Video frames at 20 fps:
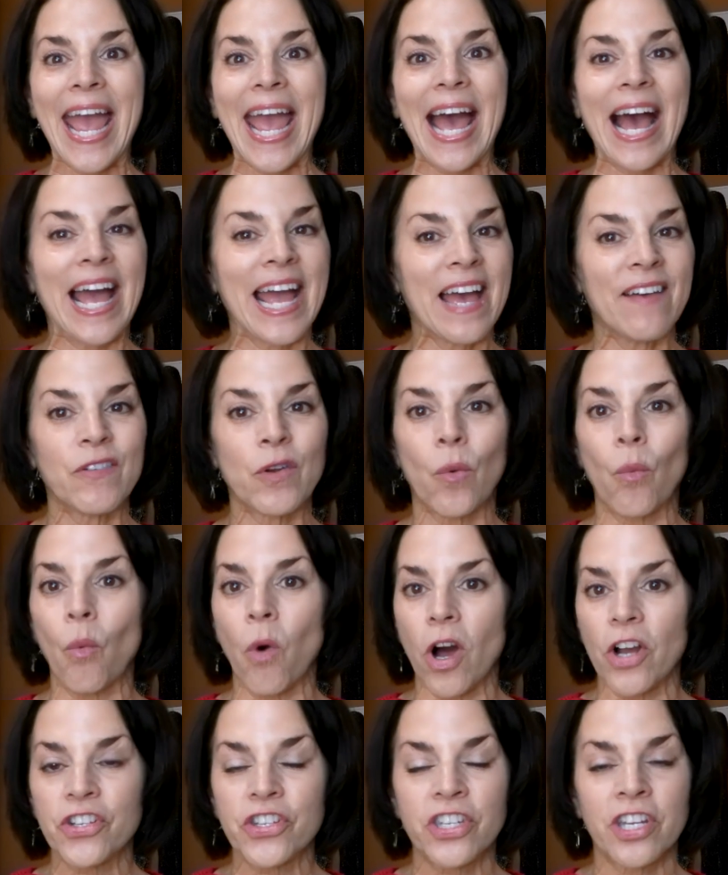I haven't
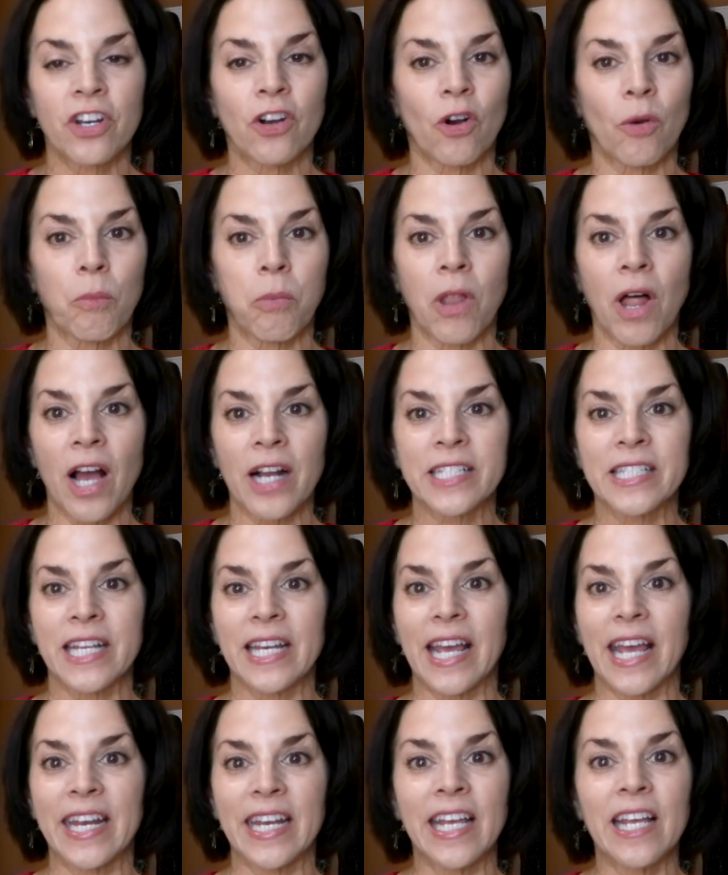washed it or blocked
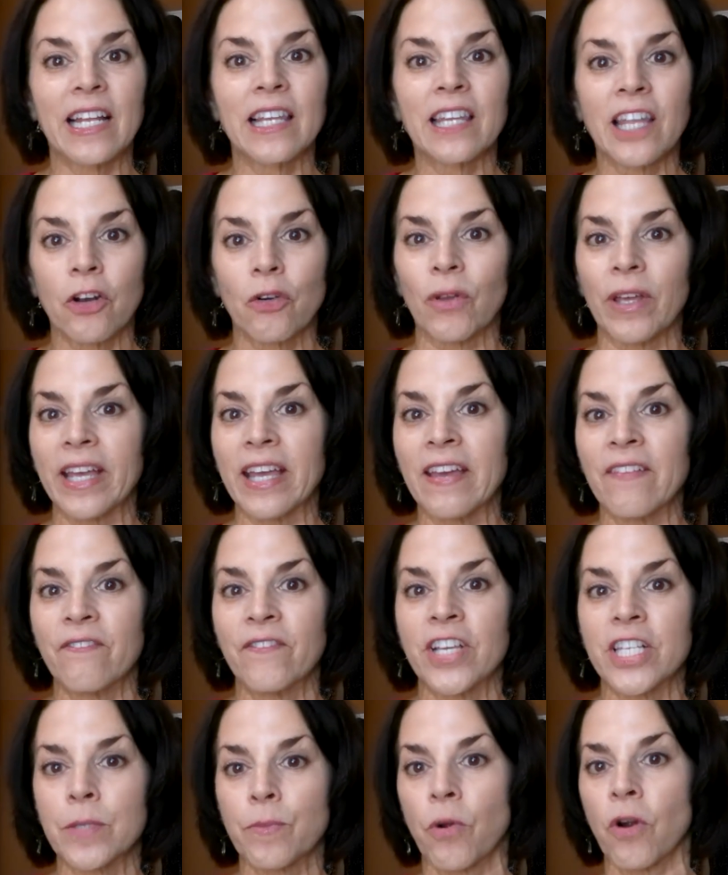it, and it
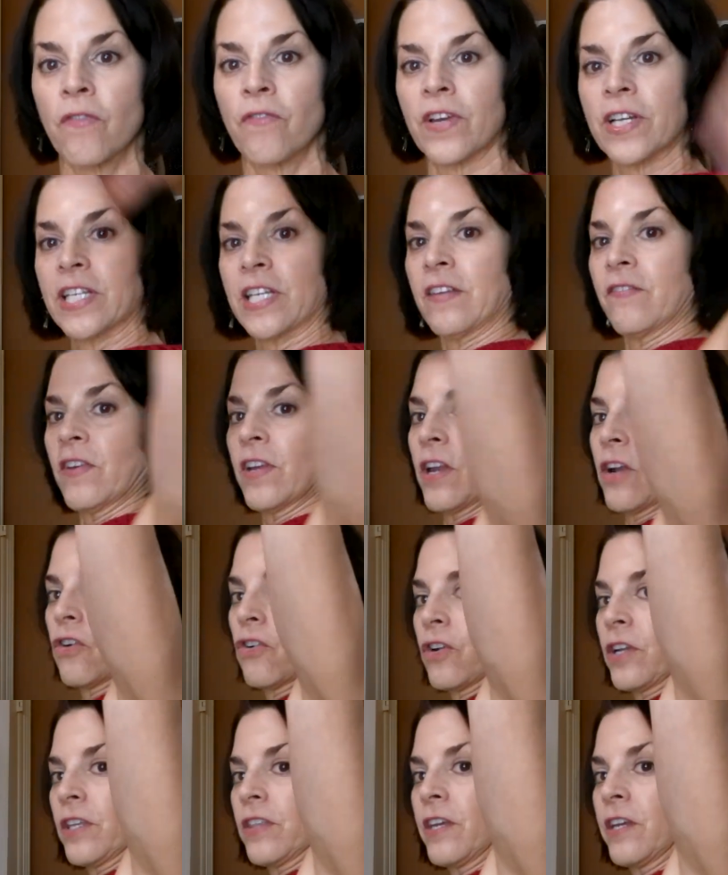fits perfect even
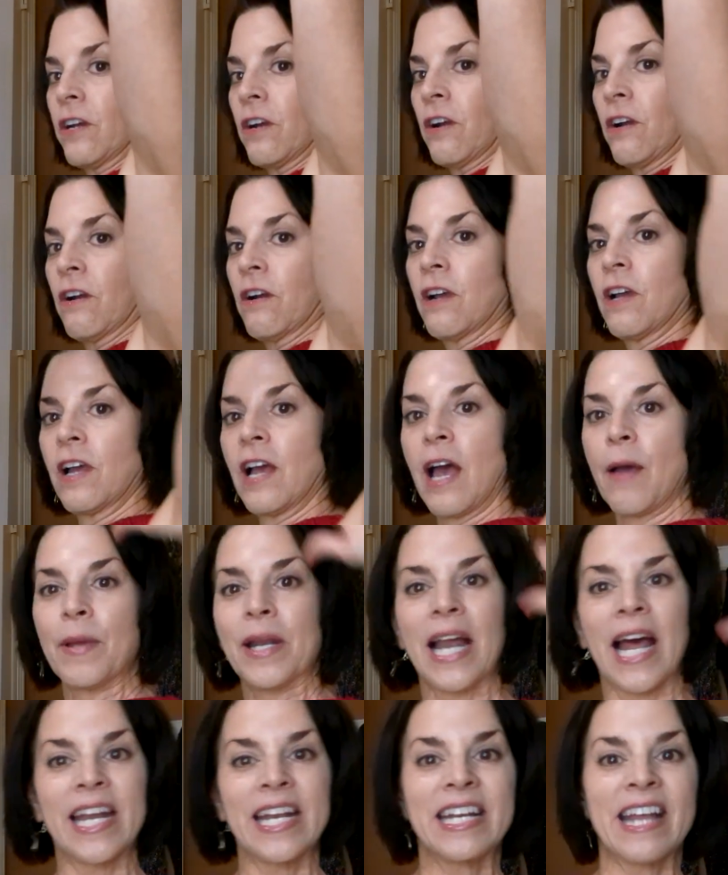underneath here. I
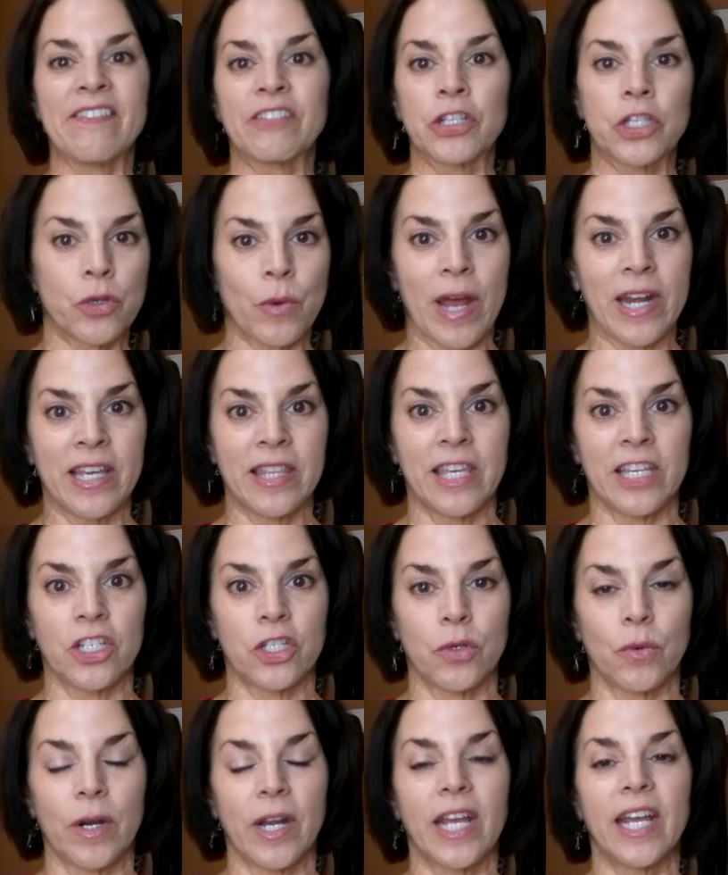mean, I didn't have to do anything
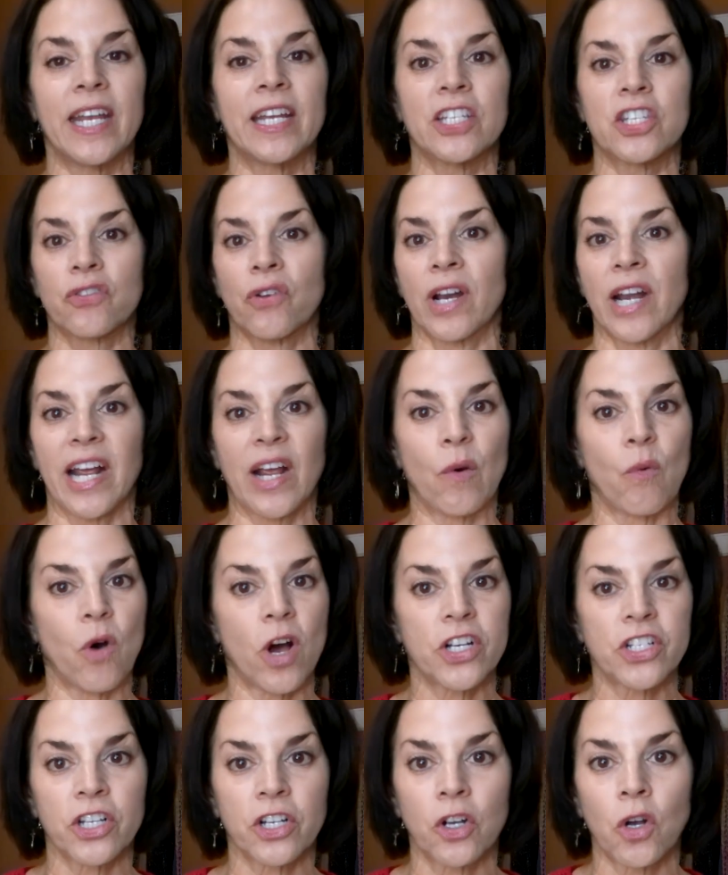to it. It is great. I can
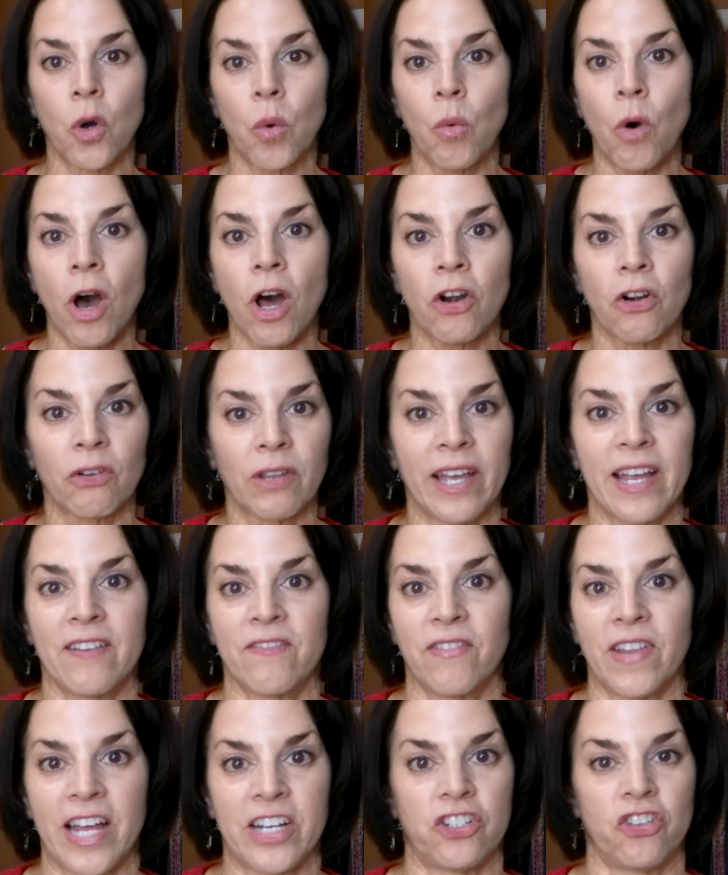wash it in cold water or lay
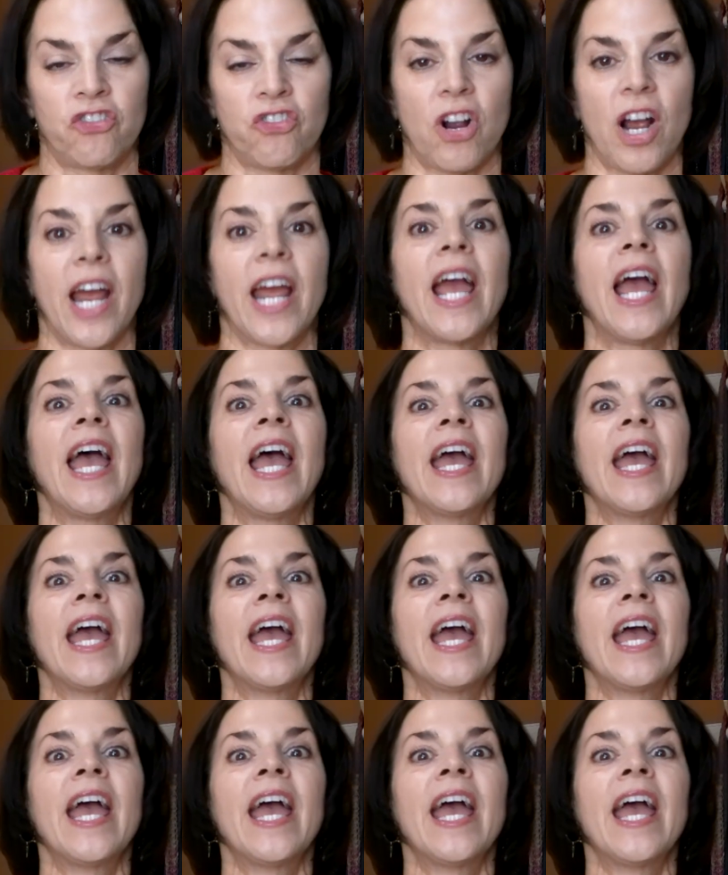it flat to dry.